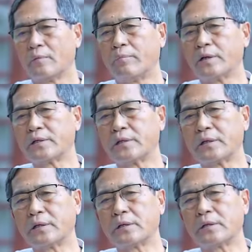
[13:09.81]
But
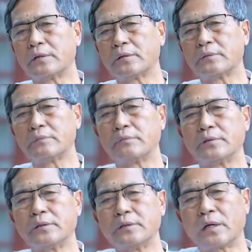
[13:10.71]
there,
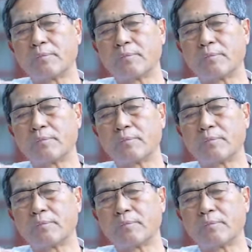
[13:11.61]
the